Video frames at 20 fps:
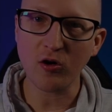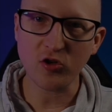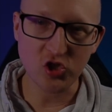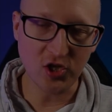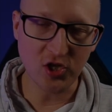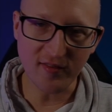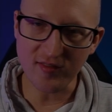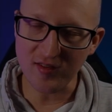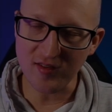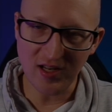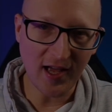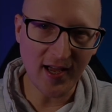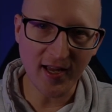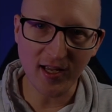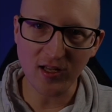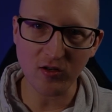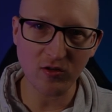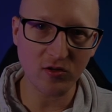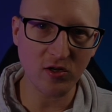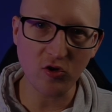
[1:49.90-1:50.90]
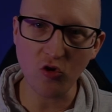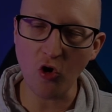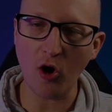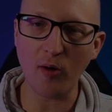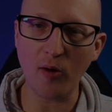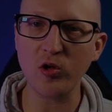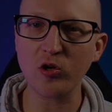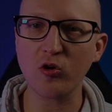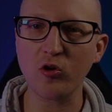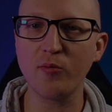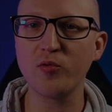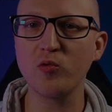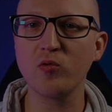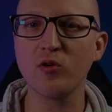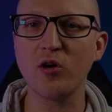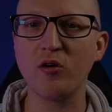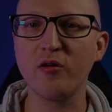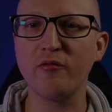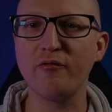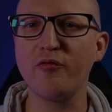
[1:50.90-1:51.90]
just like a normal
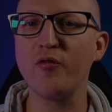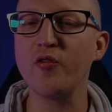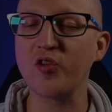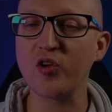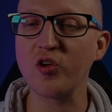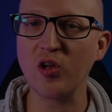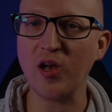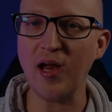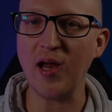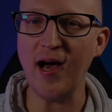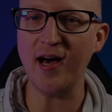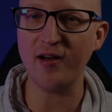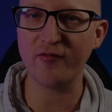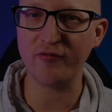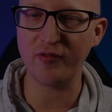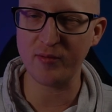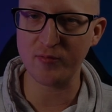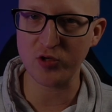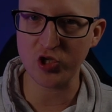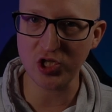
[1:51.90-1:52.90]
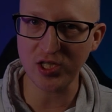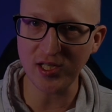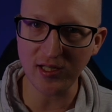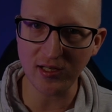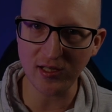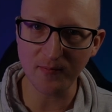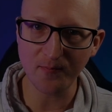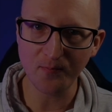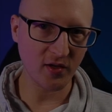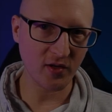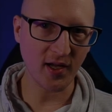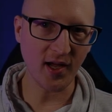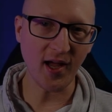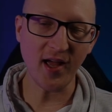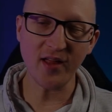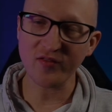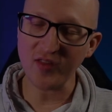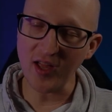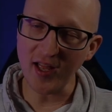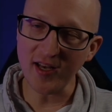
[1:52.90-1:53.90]
computer on a physical hardware machine.
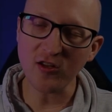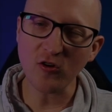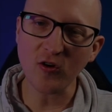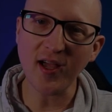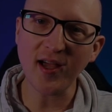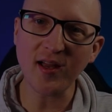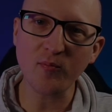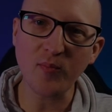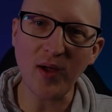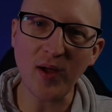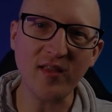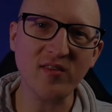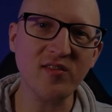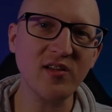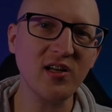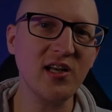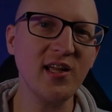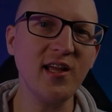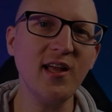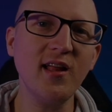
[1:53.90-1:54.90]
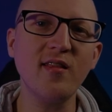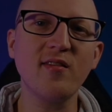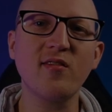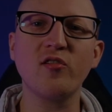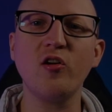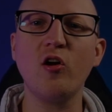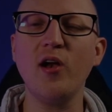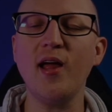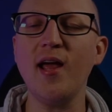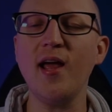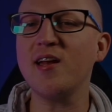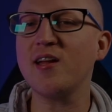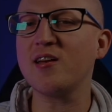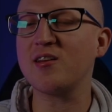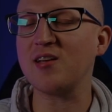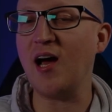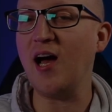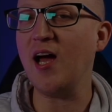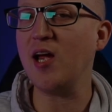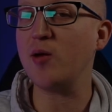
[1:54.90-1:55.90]
And then you can basically install any
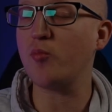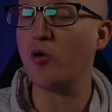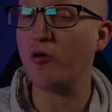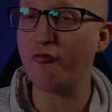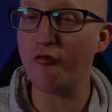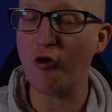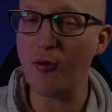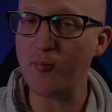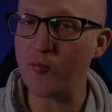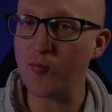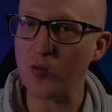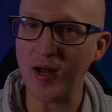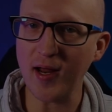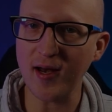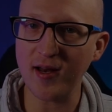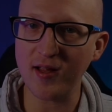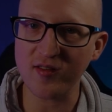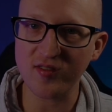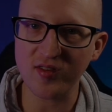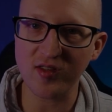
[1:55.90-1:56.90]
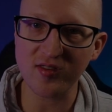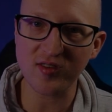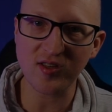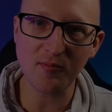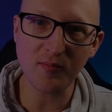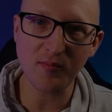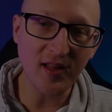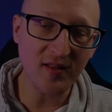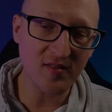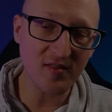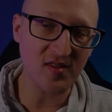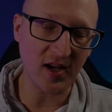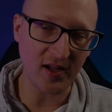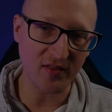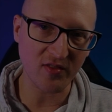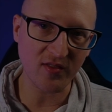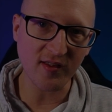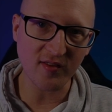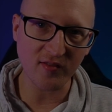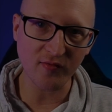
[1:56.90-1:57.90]
type of operating system
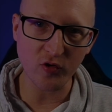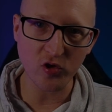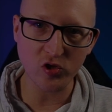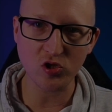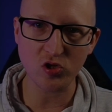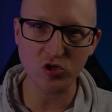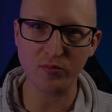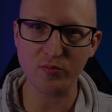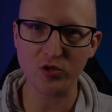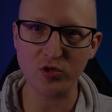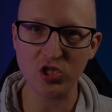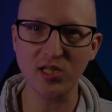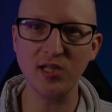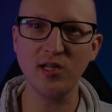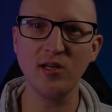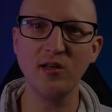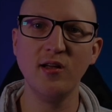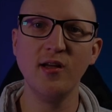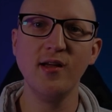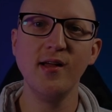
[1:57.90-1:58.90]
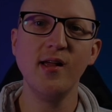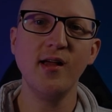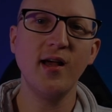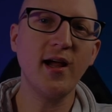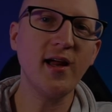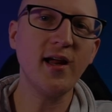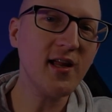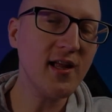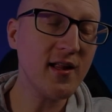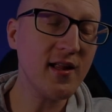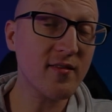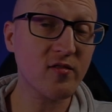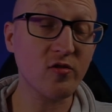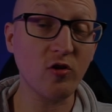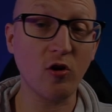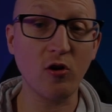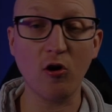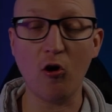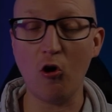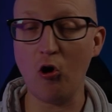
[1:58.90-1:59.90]
inside this virtual machine and
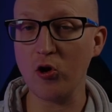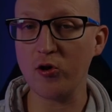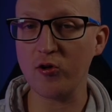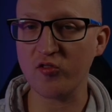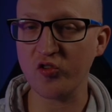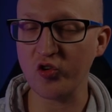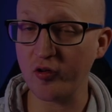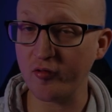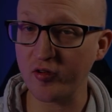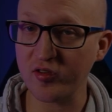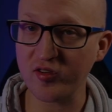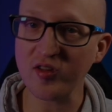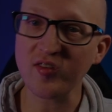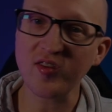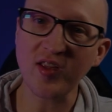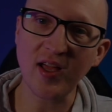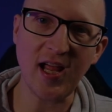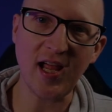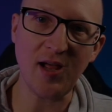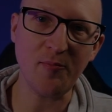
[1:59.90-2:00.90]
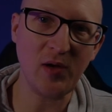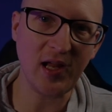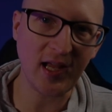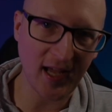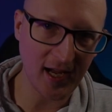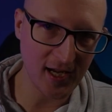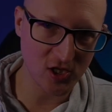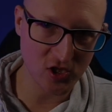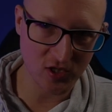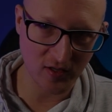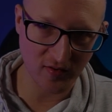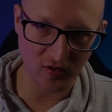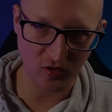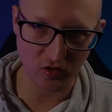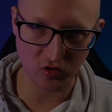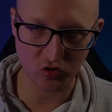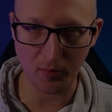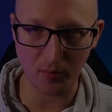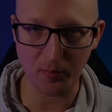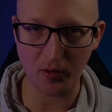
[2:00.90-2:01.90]
install all your services and applications
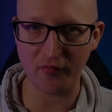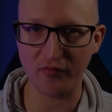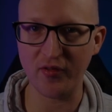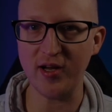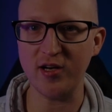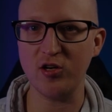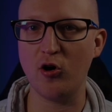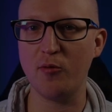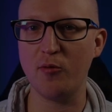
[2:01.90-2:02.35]
on top of that